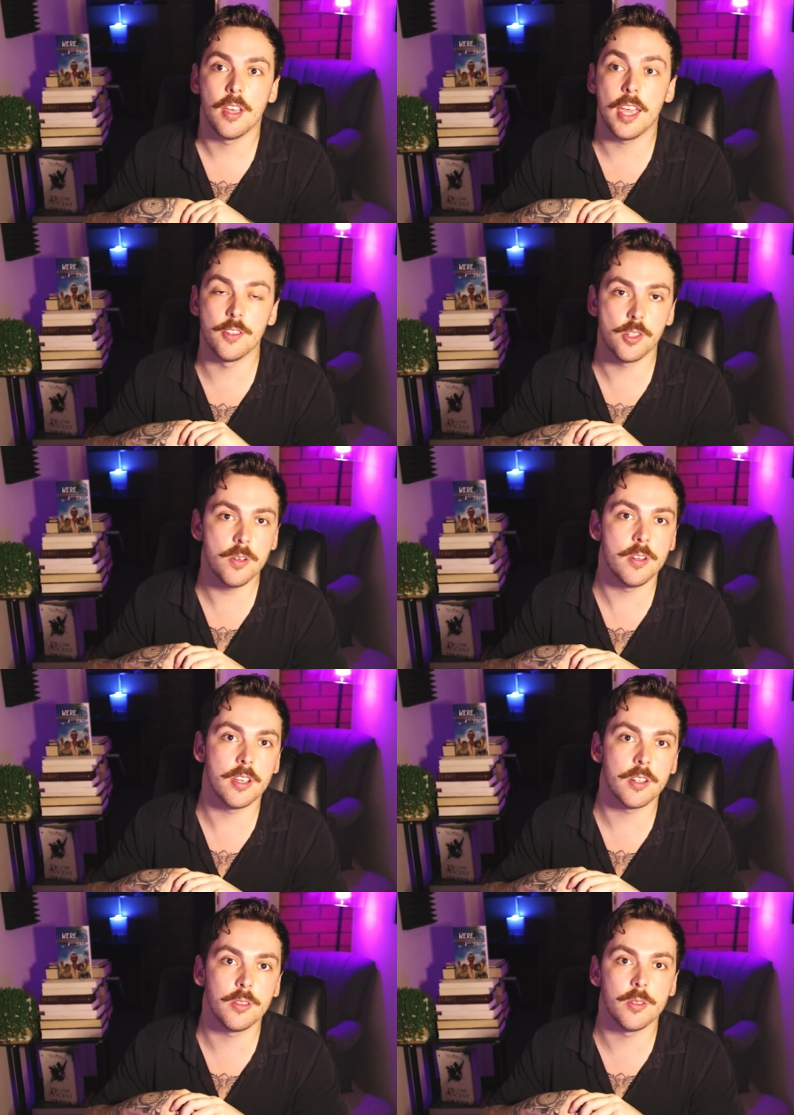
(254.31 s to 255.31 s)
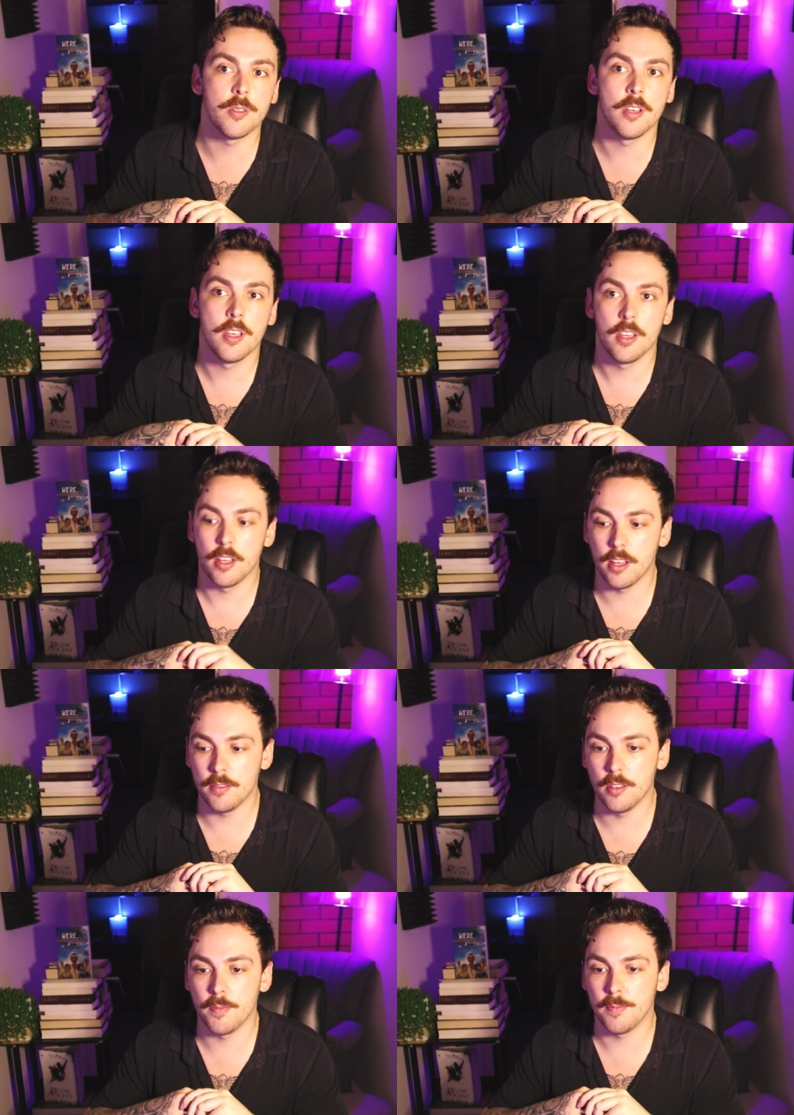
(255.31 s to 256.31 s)
and should include,
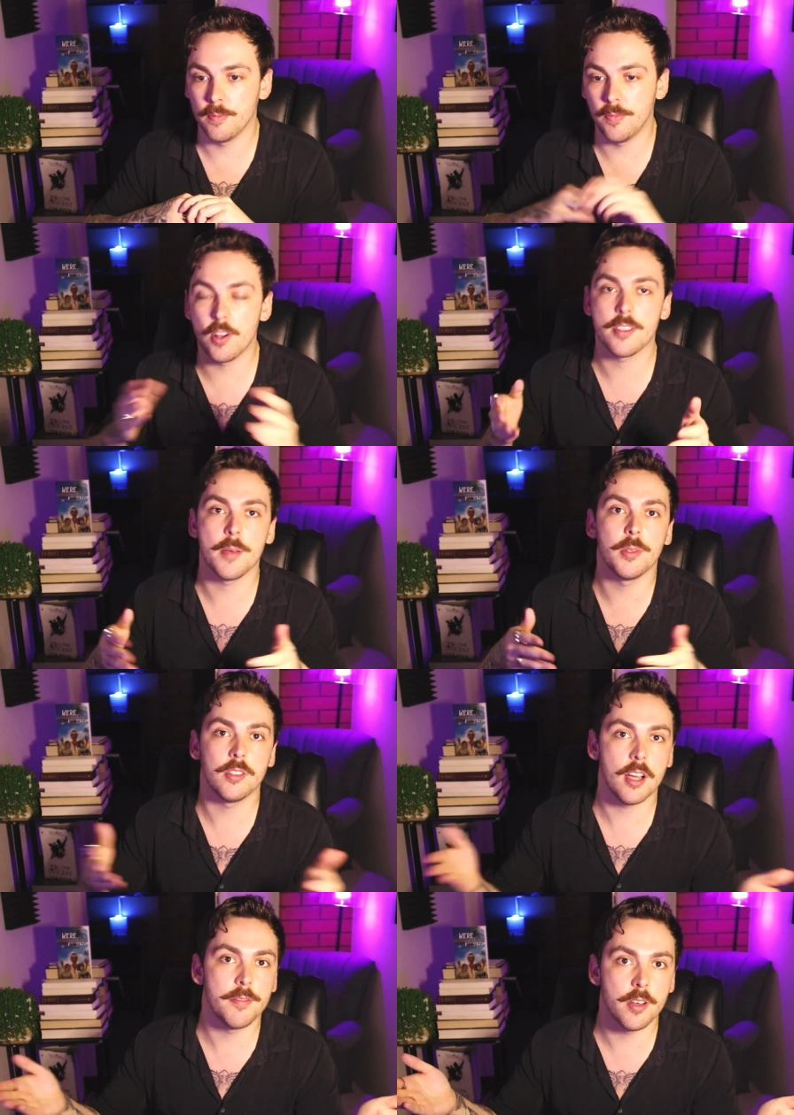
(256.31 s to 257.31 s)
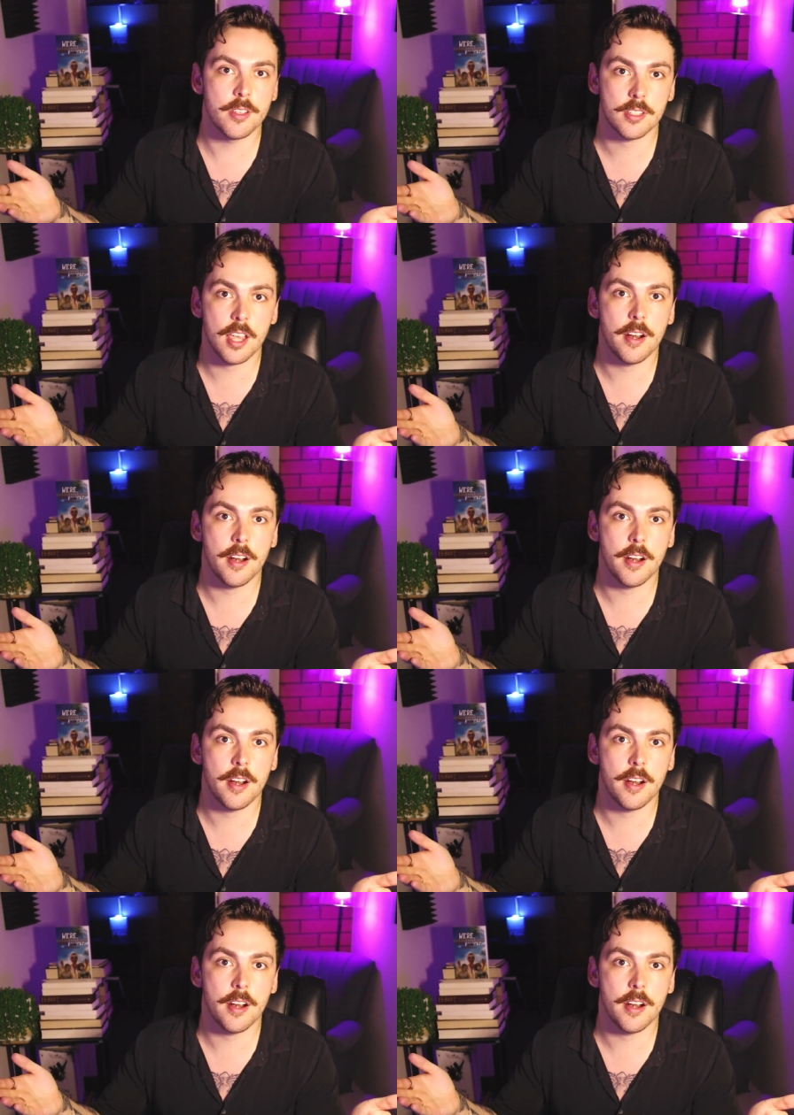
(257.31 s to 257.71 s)
you know, for example, diverse